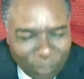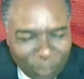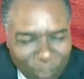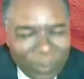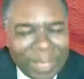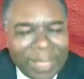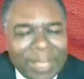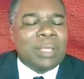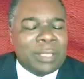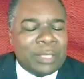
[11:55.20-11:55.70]

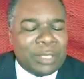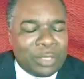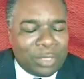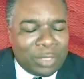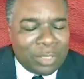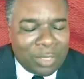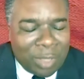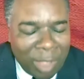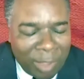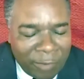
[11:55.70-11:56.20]
way.
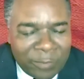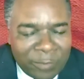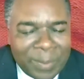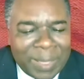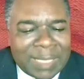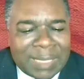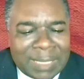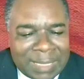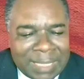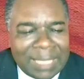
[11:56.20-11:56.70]

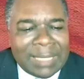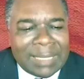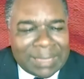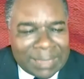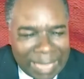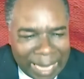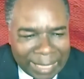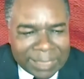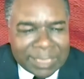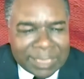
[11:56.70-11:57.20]
Government still
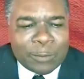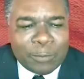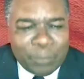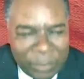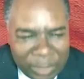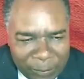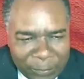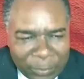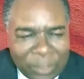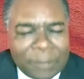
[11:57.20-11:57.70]
tax
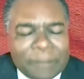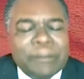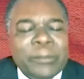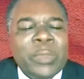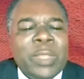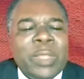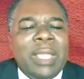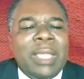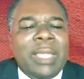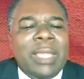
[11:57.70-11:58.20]
people
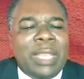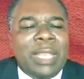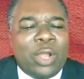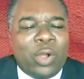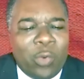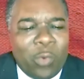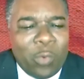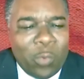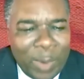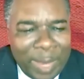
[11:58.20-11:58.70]
in a
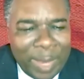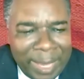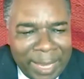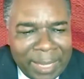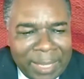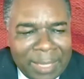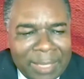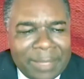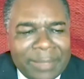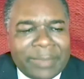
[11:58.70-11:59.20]

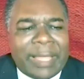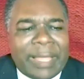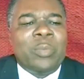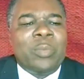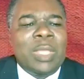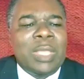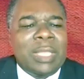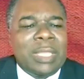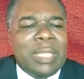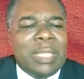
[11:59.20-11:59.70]
way that,
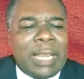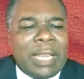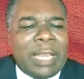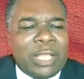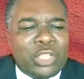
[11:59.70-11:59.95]
that they